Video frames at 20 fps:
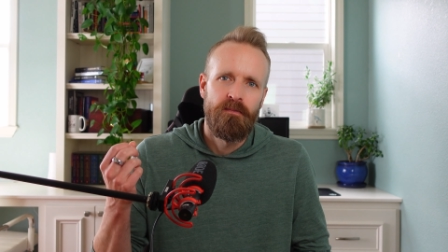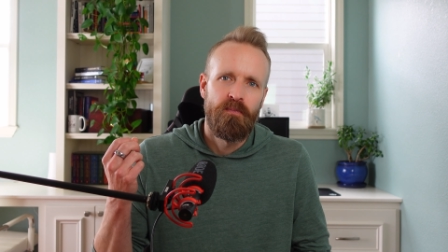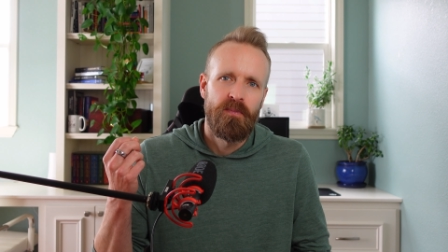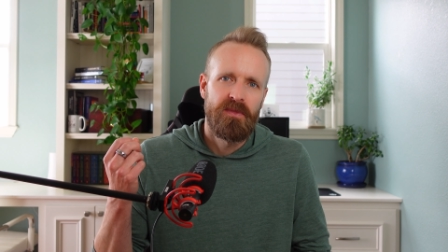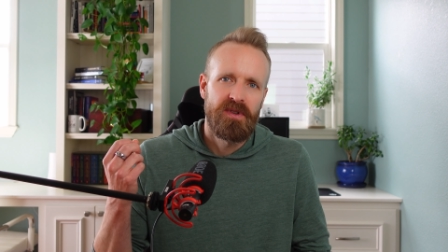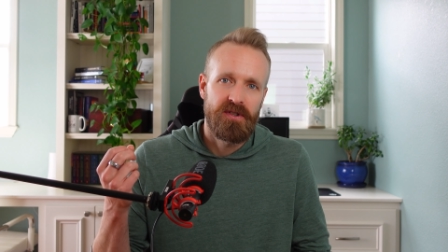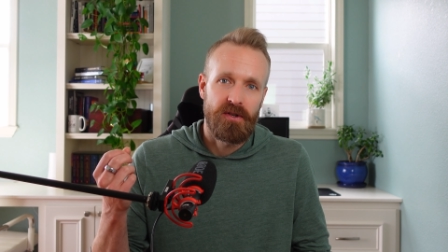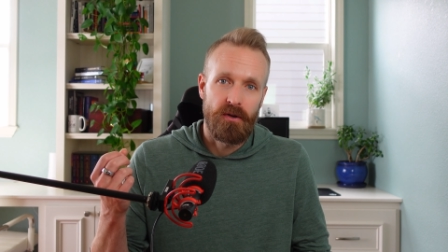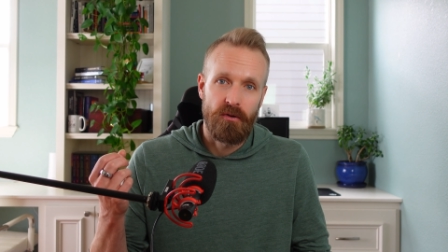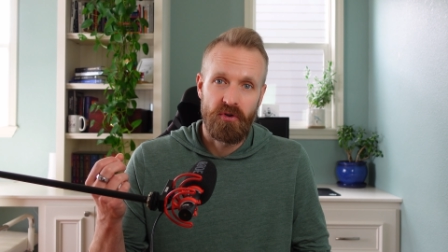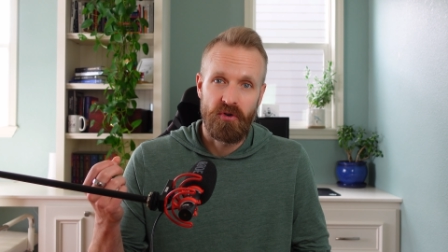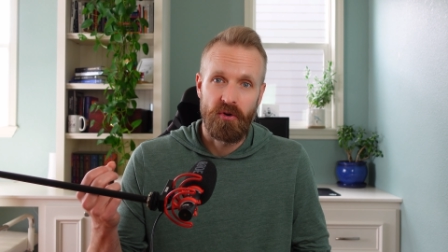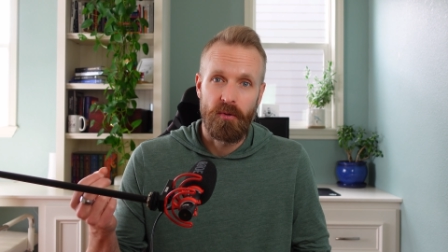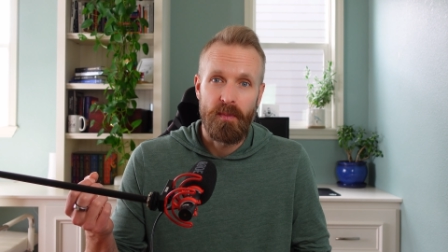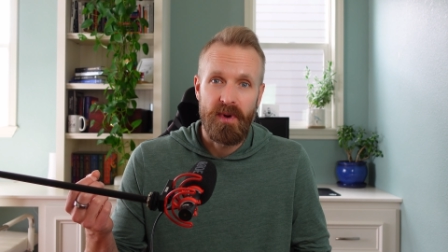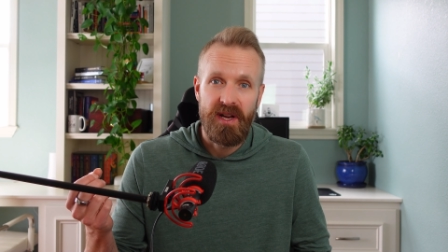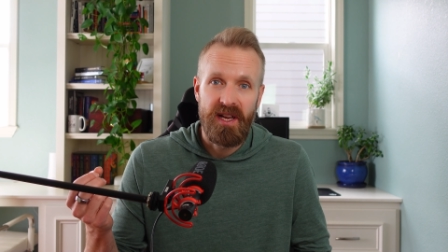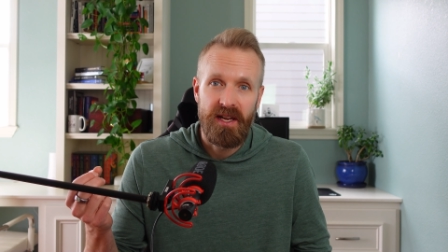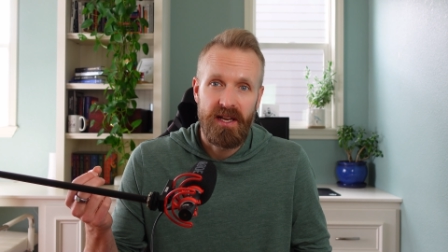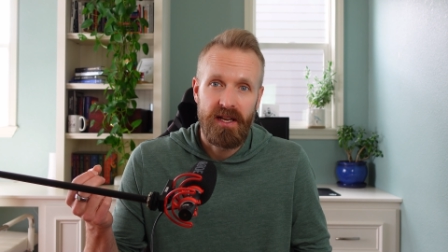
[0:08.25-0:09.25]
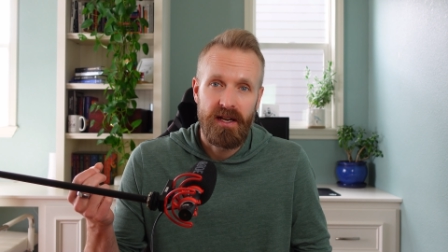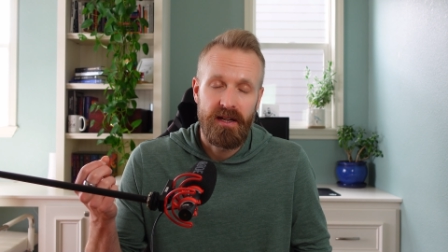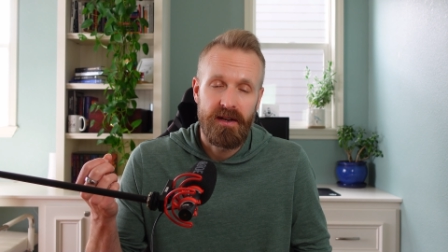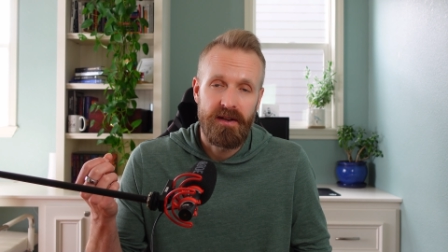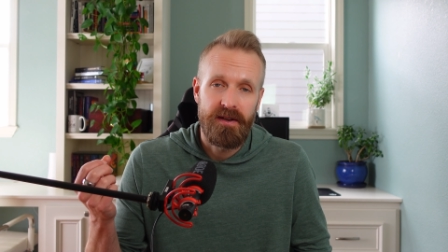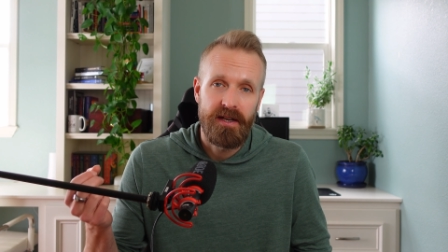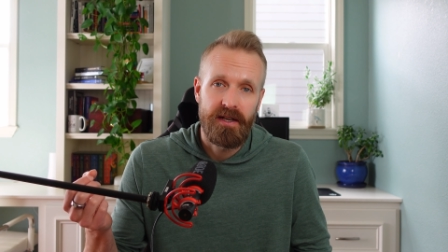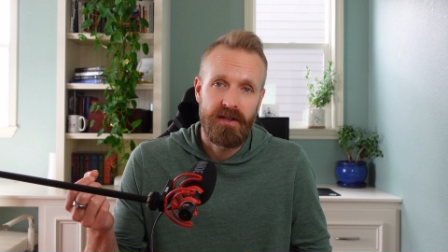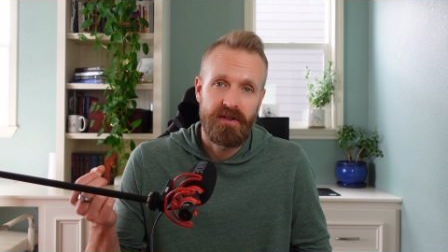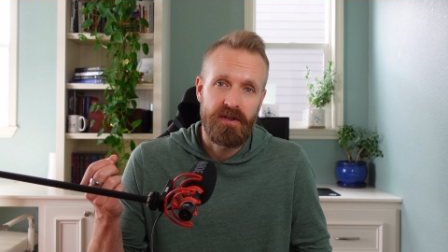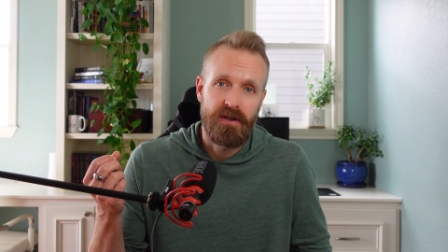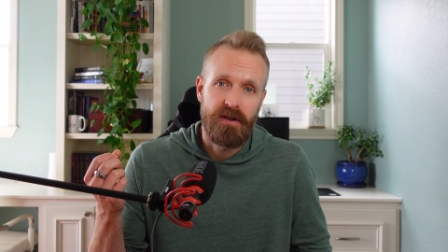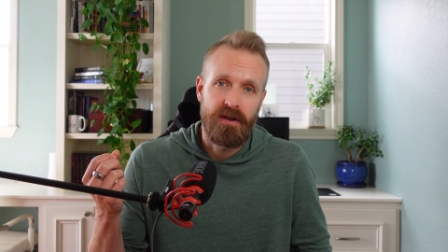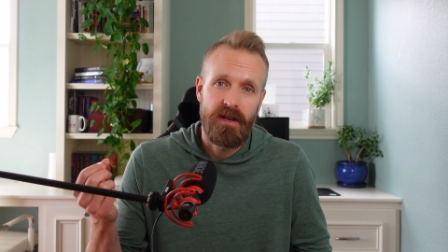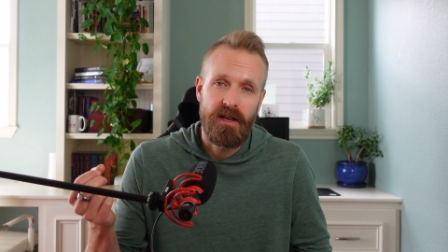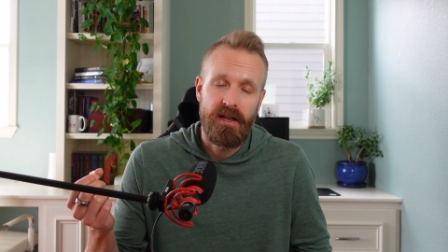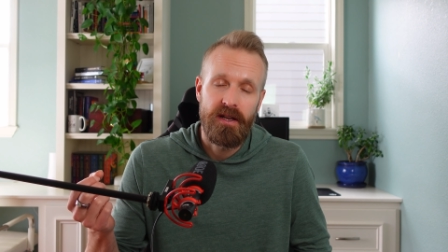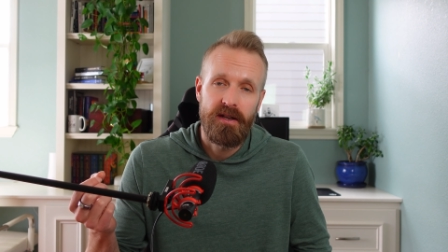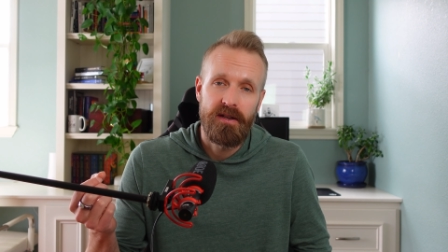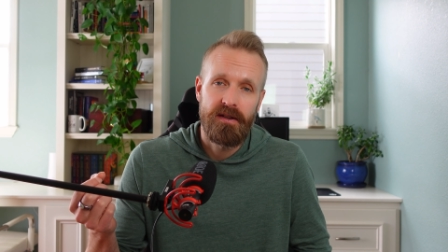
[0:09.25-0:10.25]
social media addiction
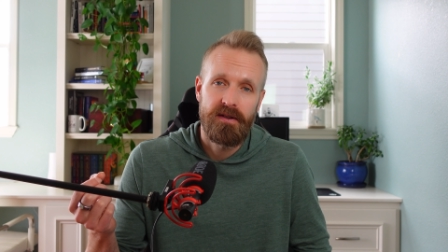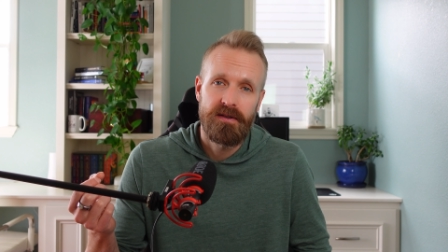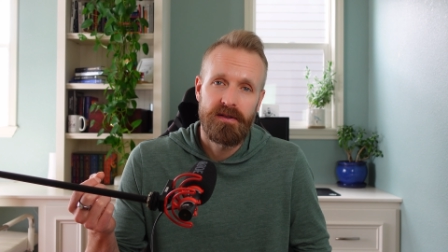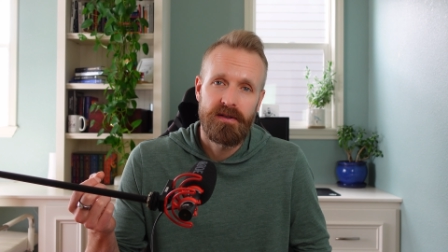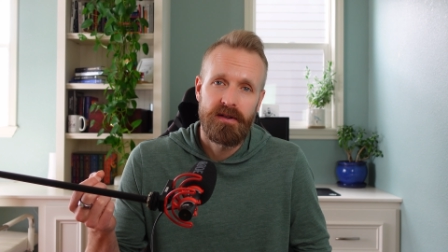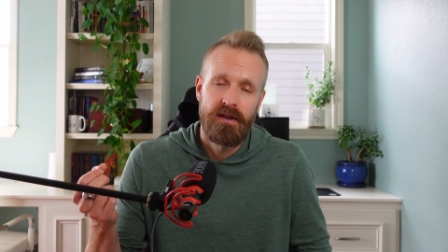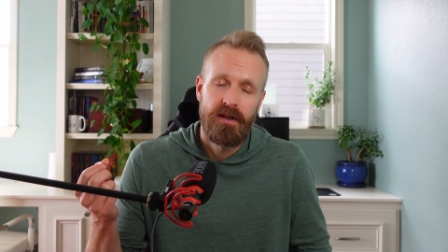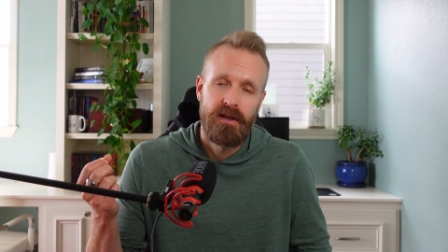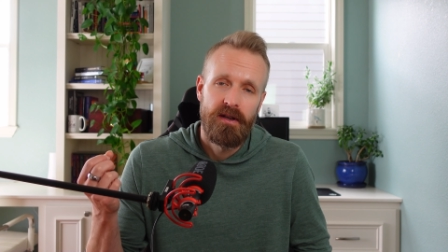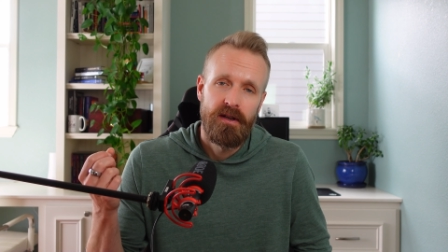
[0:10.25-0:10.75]
is